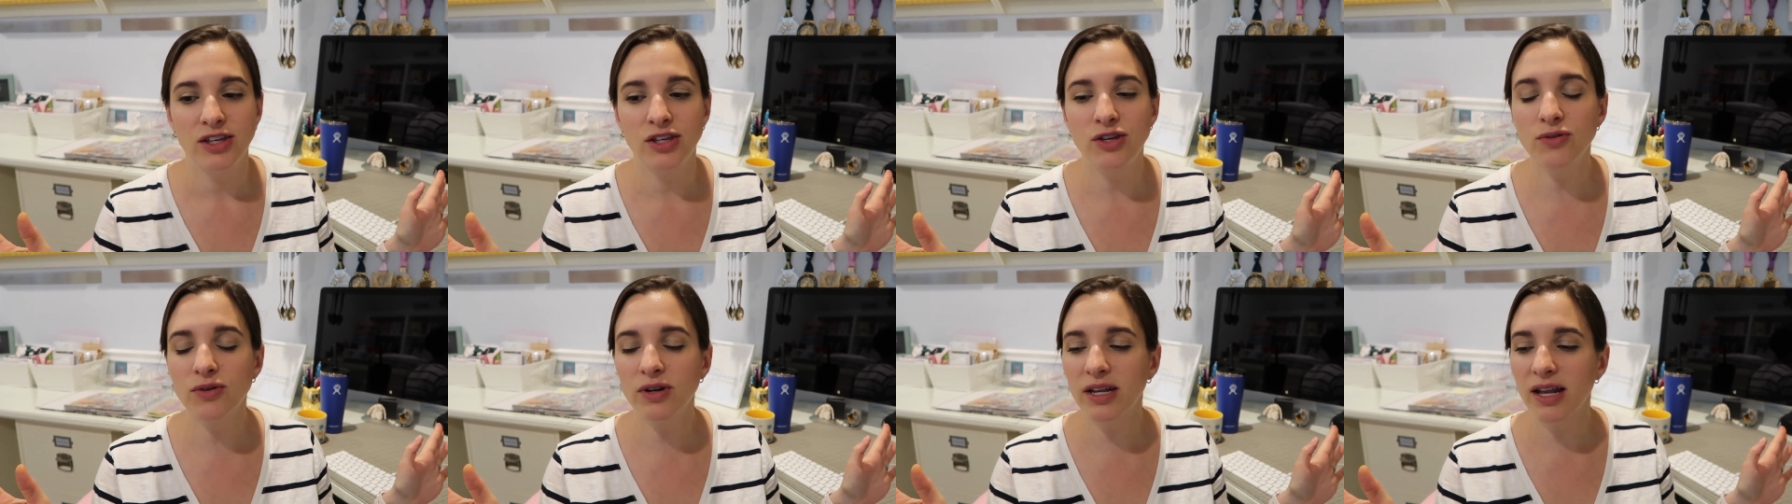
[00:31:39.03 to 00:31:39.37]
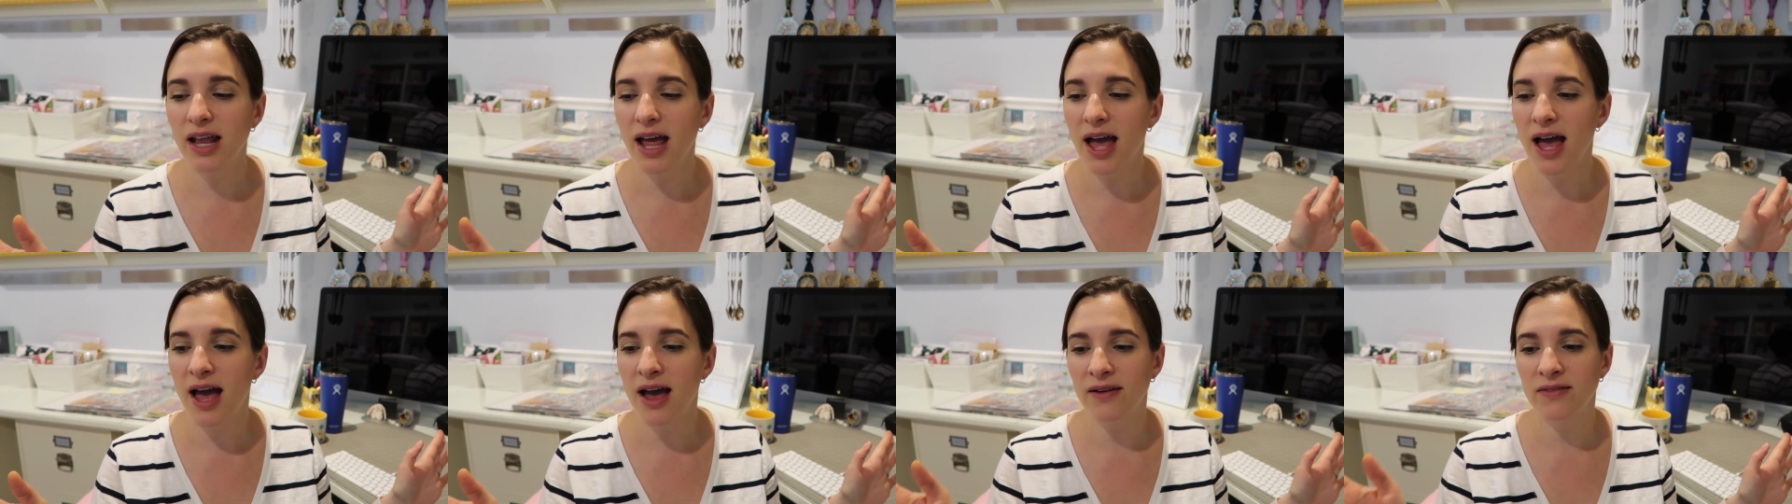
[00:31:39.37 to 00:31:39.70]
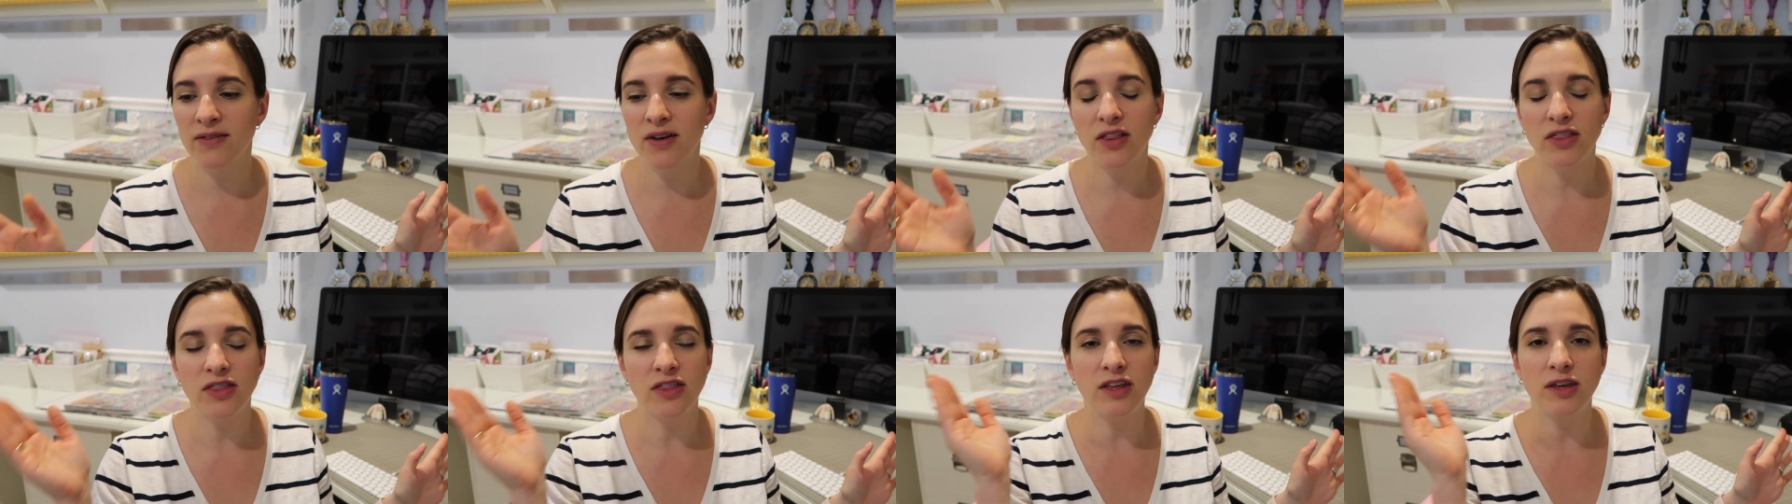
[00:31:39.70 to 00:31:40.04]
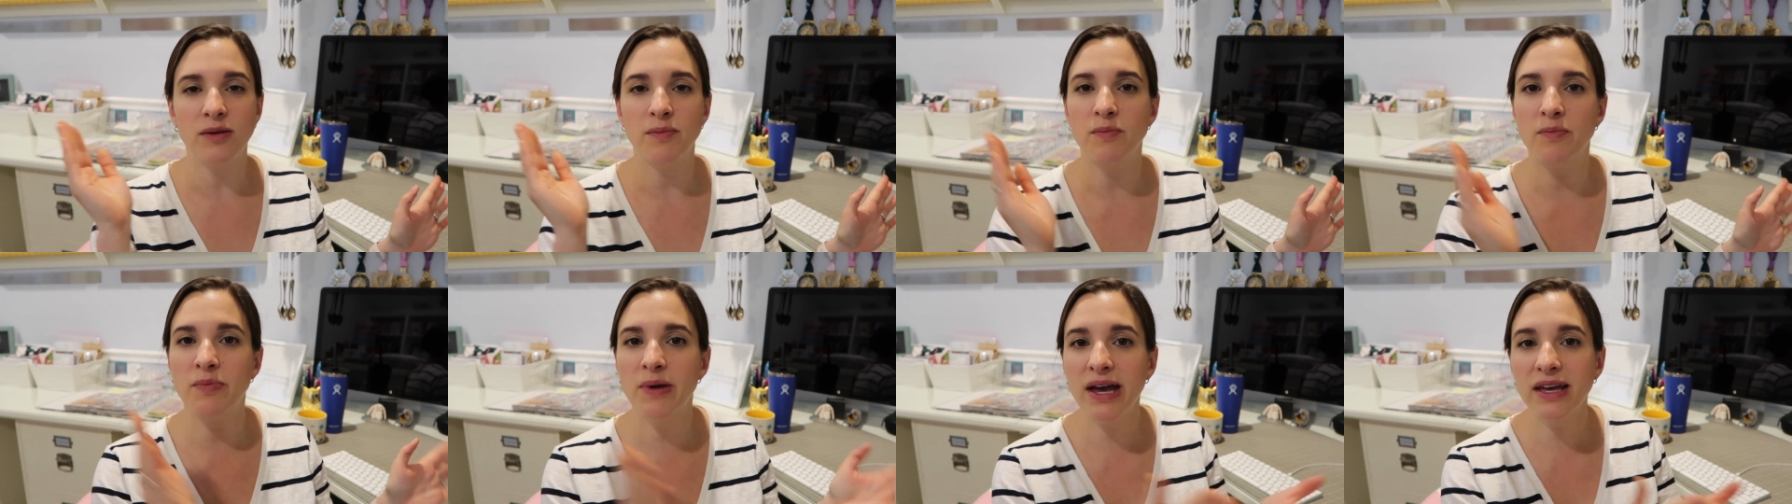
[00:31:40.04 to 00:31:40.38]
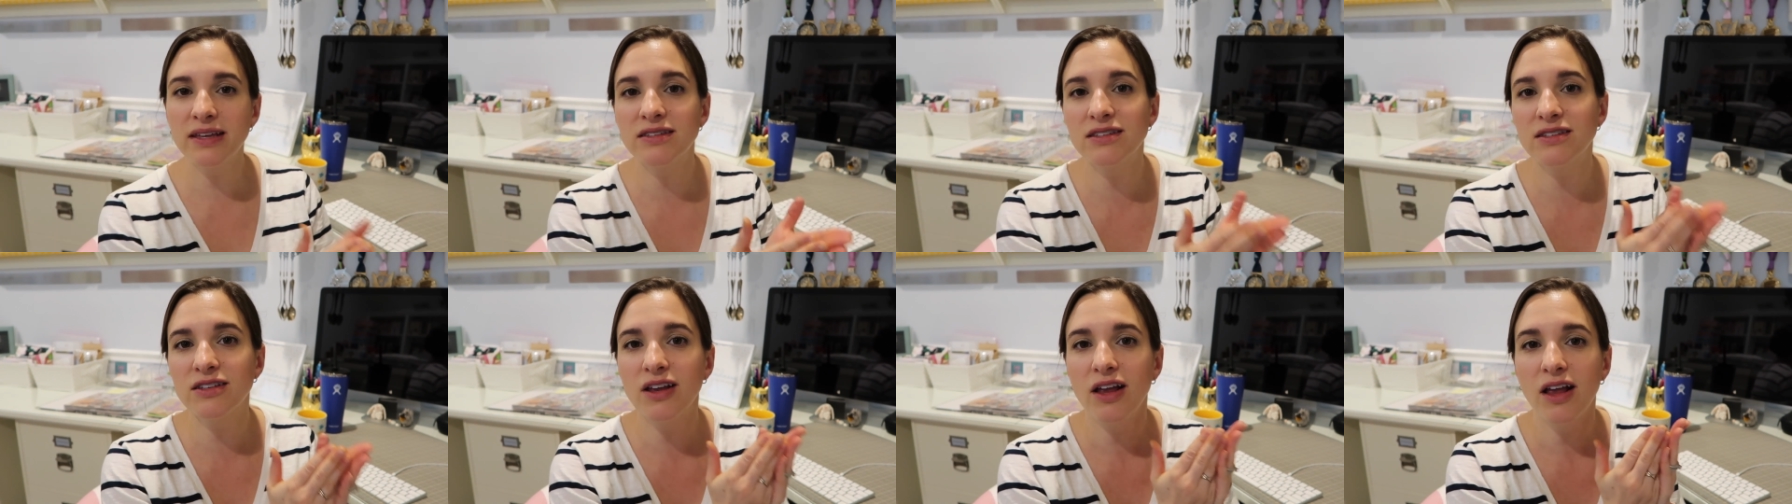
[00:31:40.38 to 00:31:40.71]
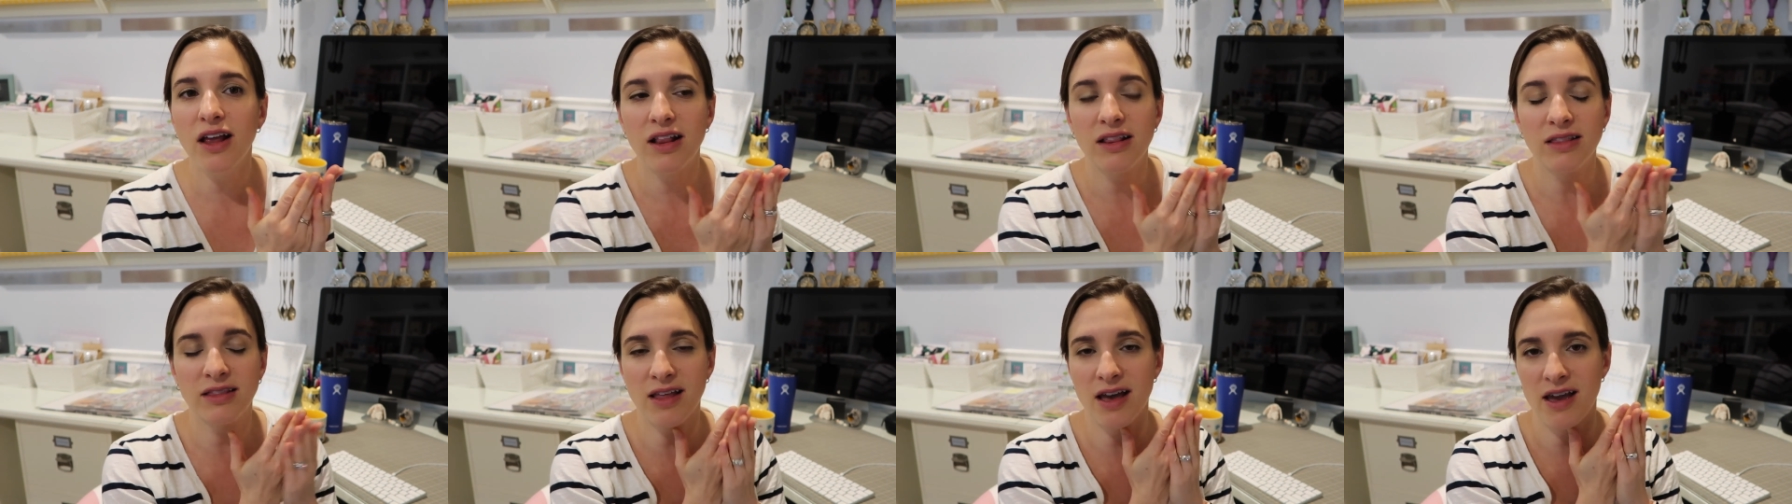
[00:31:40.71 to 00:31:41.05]
You could have the best
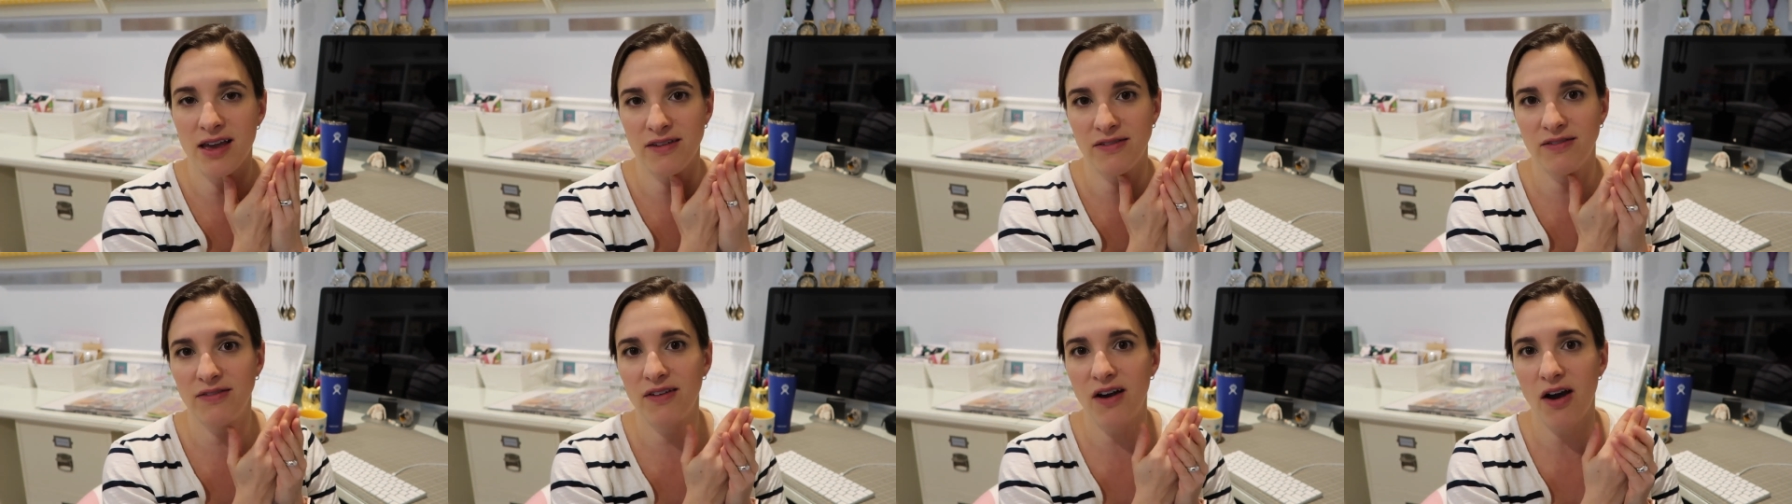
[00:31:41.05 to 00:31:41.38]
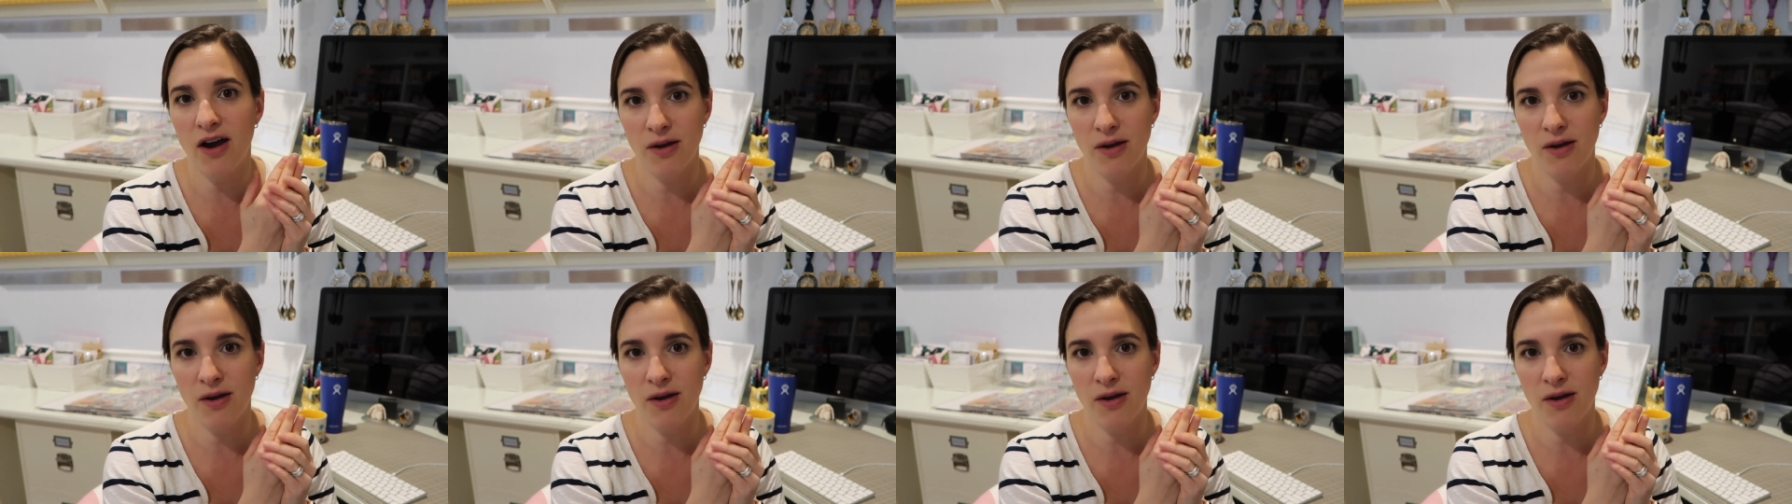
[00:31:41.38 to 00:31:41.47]
life